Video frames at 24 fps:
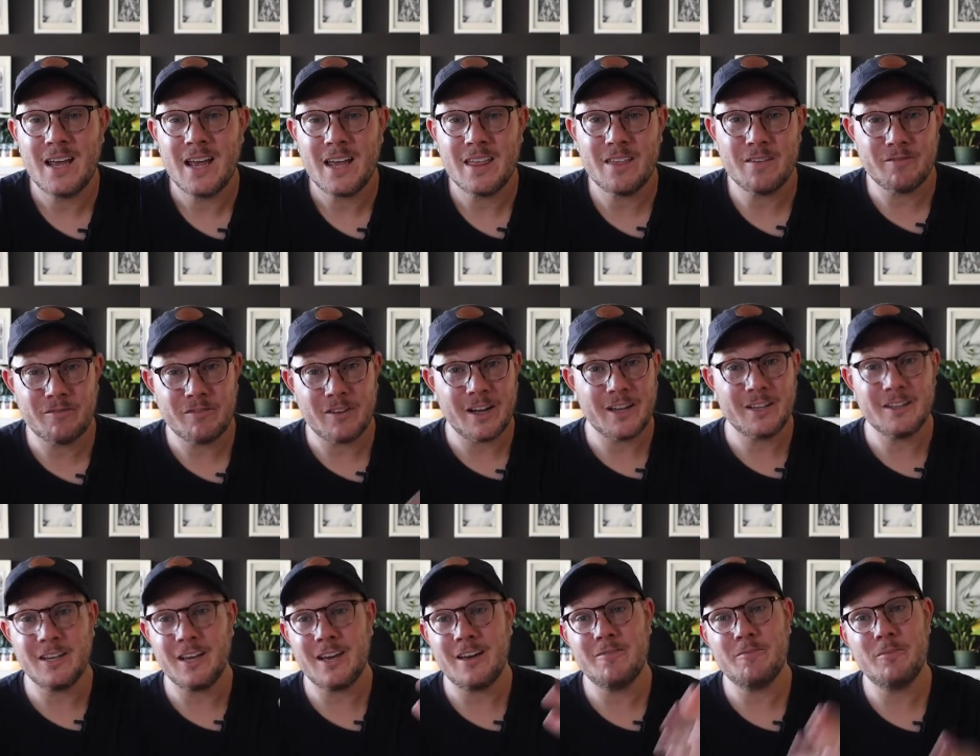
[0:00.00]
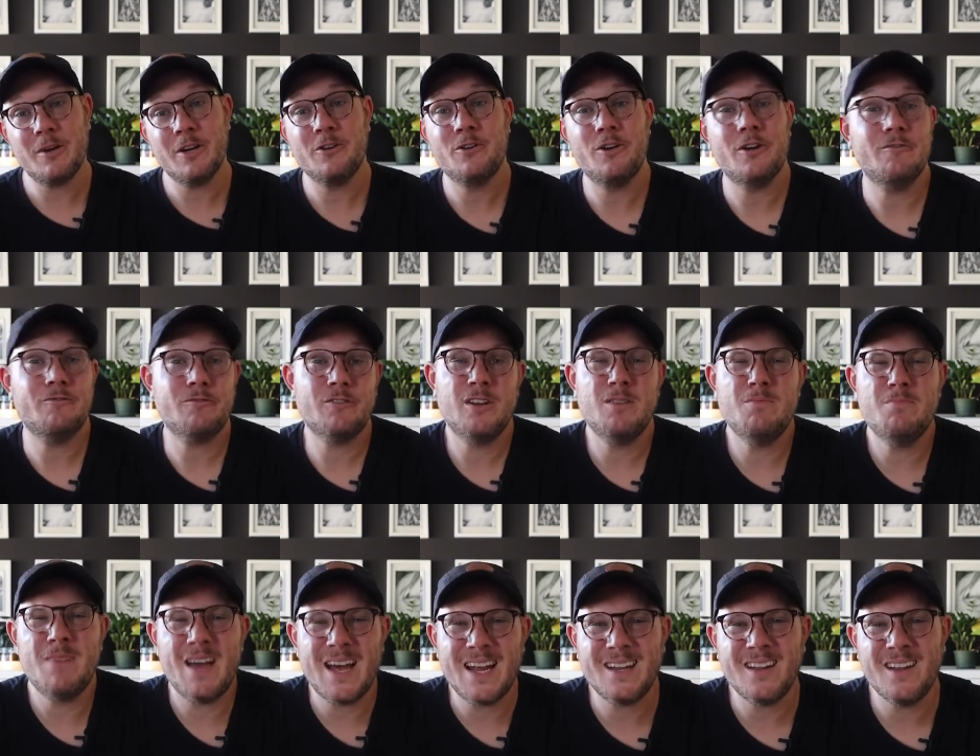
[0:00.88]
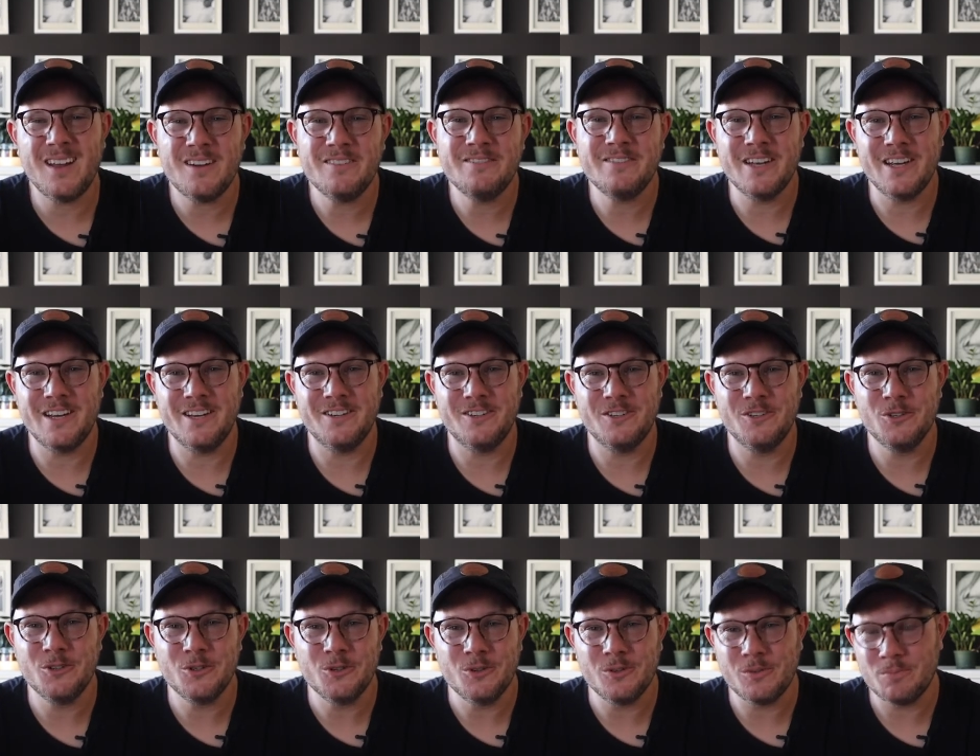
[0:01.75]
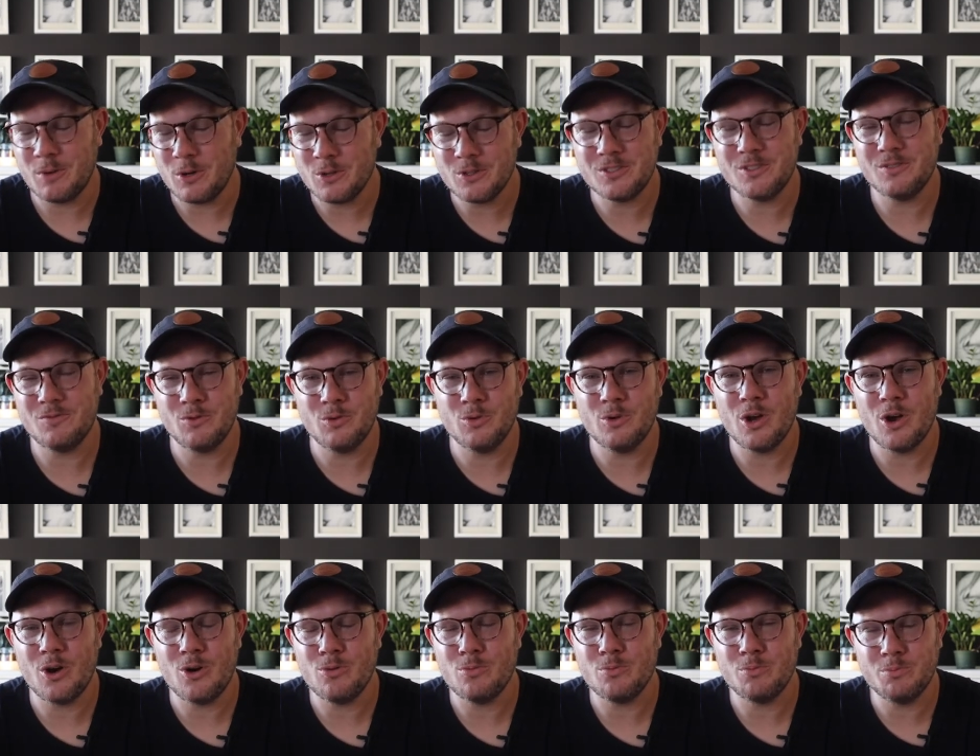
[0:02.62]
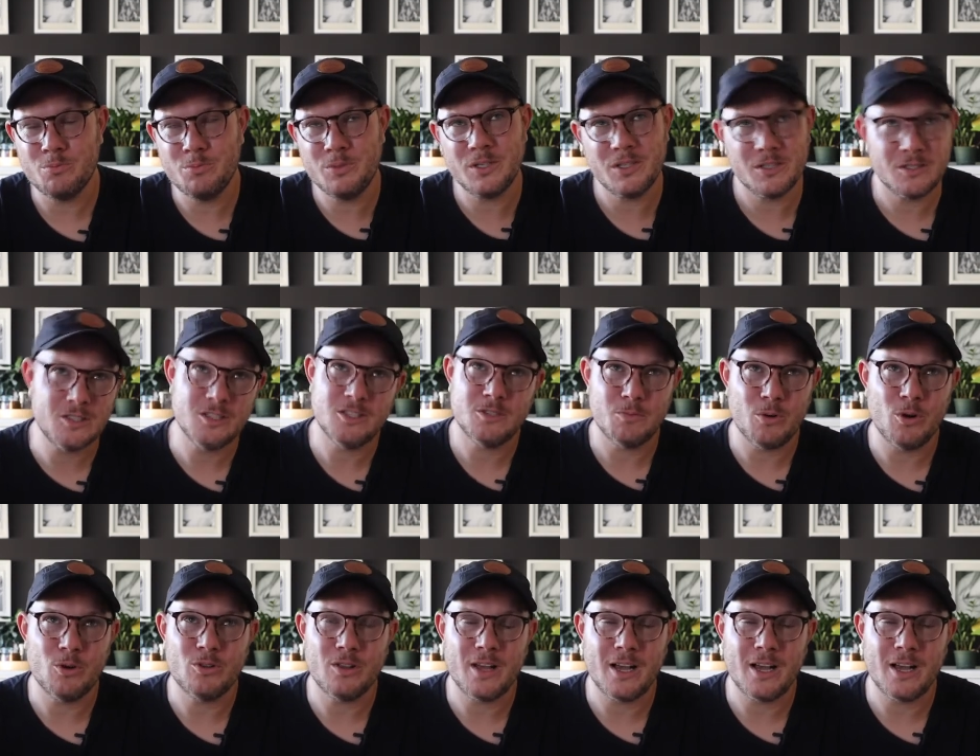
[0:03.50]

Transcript: And then finally, I have my great friend Matt Loveday, who most of you know because he spoke